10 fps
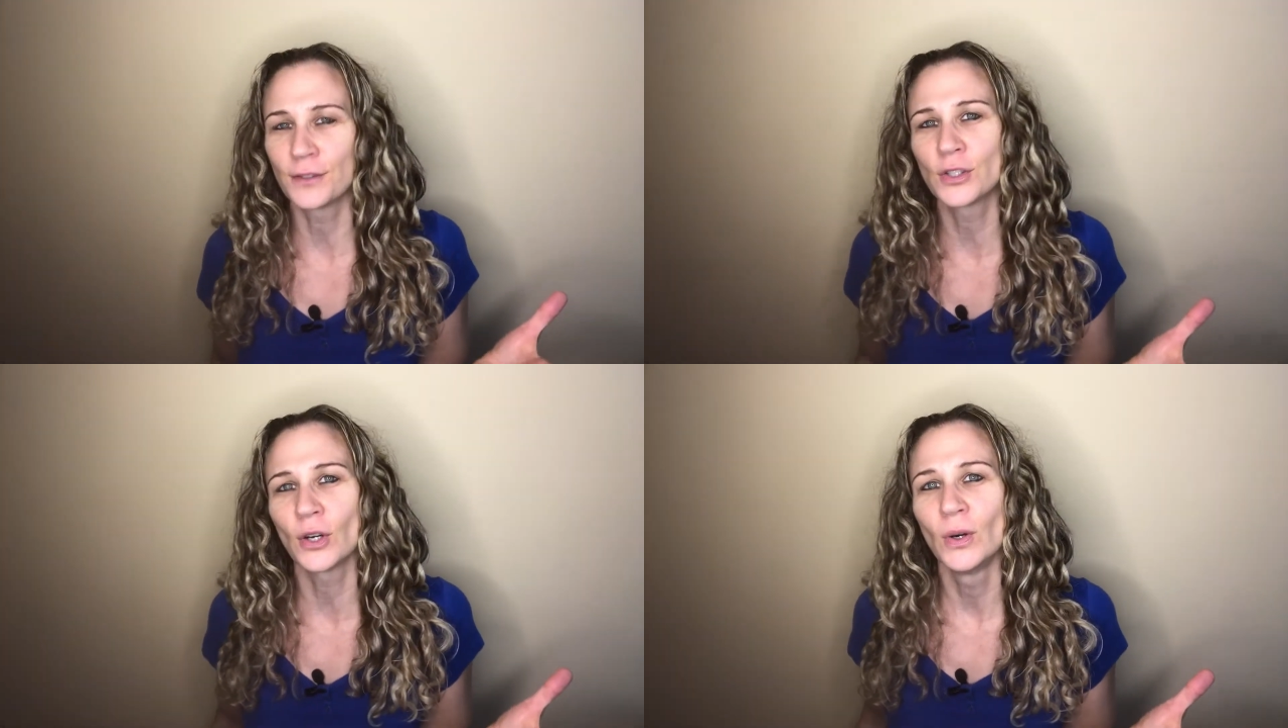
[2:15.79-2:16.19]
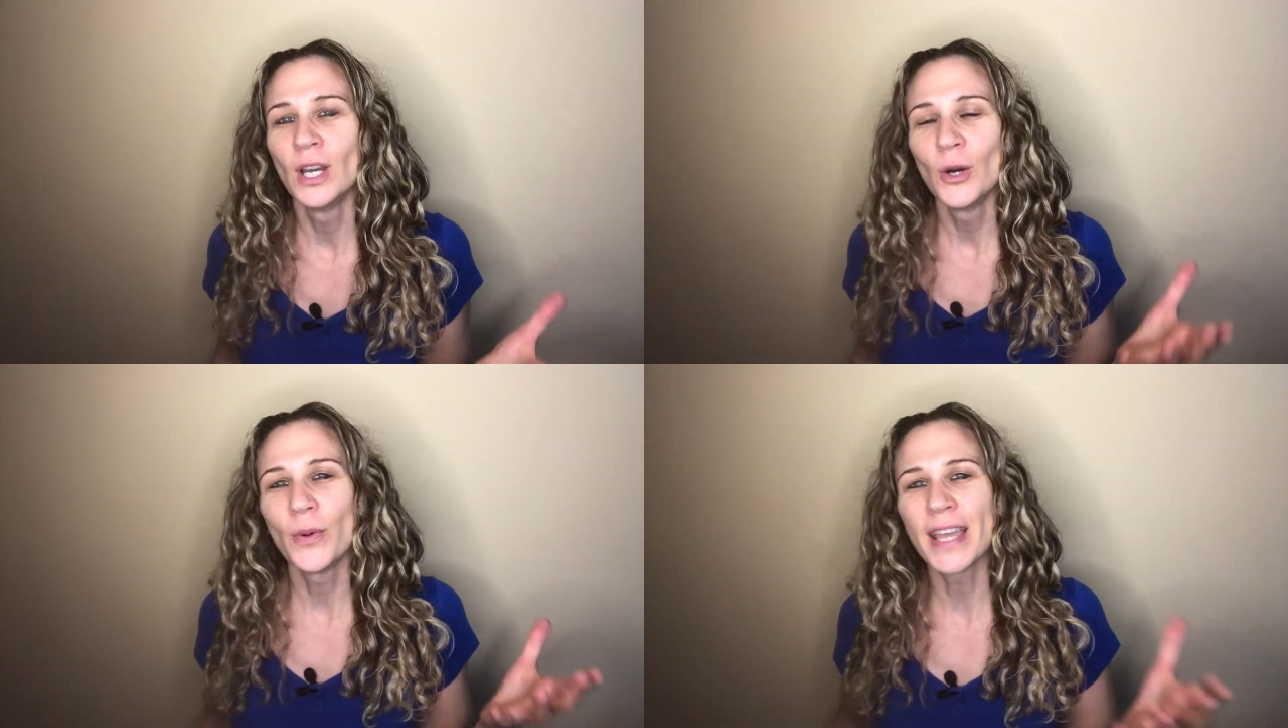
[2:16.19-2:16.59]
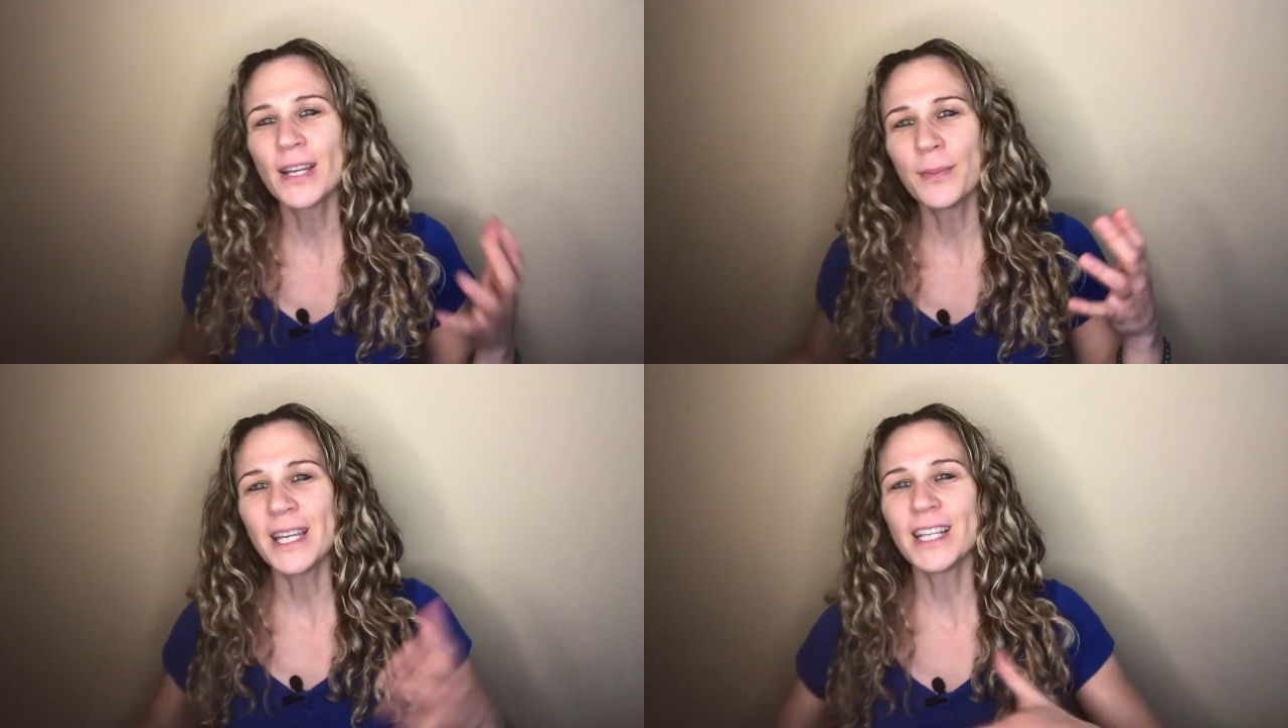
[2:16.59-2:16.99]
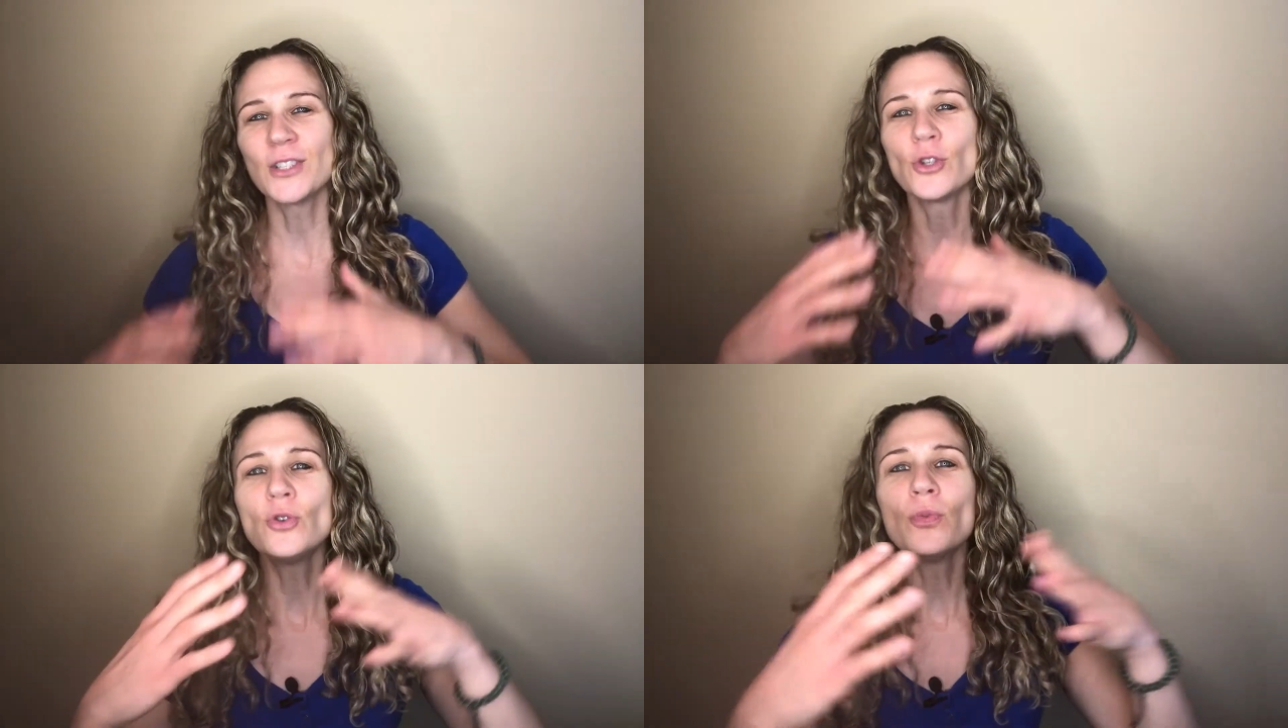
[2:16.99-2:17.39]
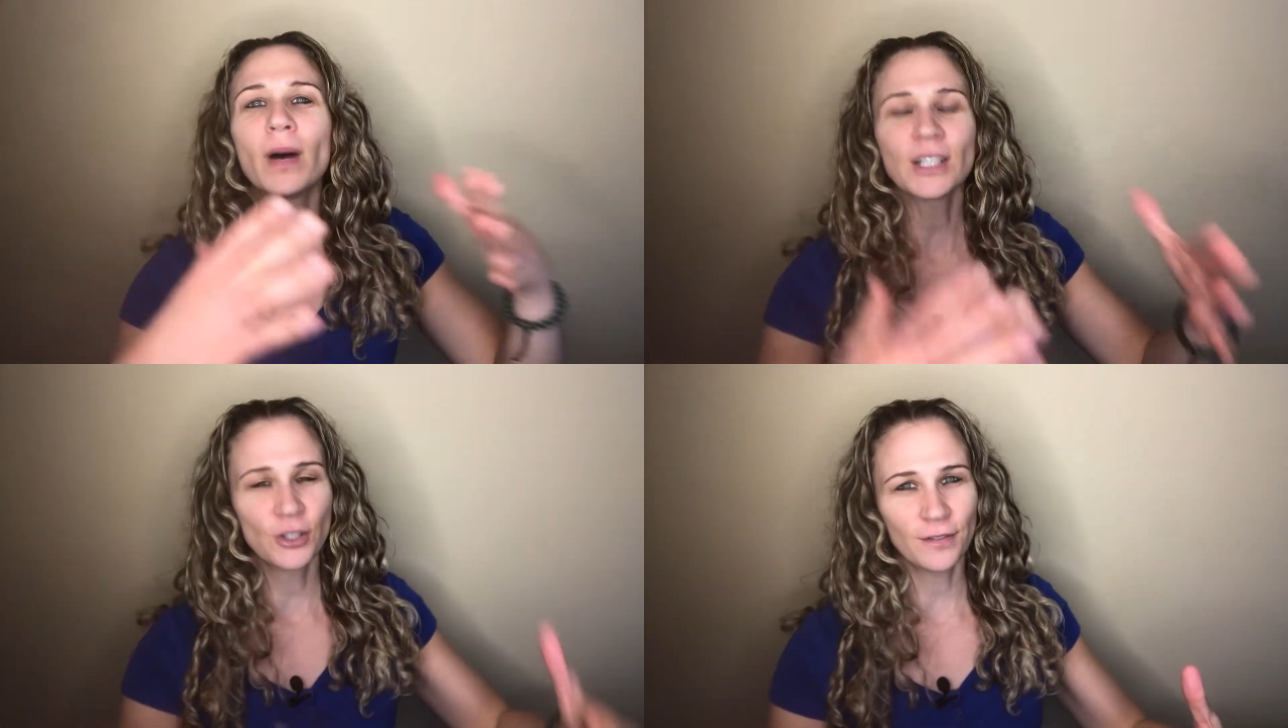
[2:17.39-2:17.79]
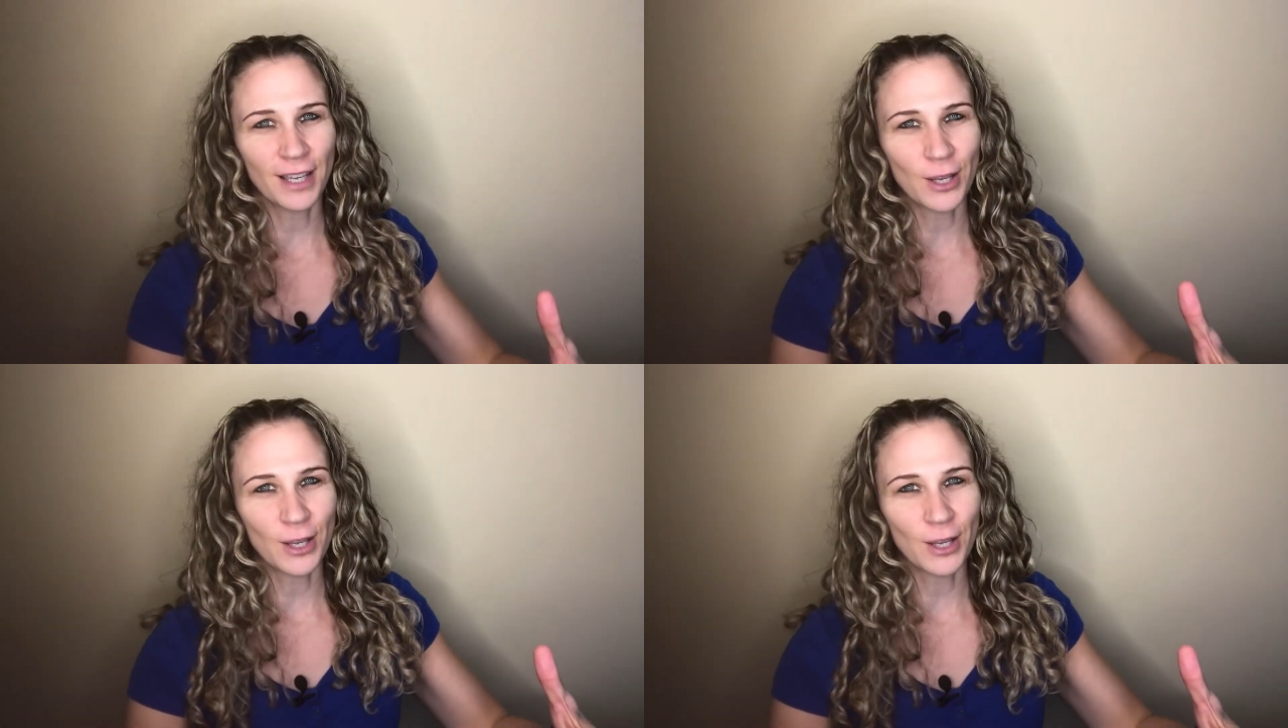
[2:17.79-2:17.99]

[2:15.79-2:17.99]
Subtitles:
So we end up eating too much of it.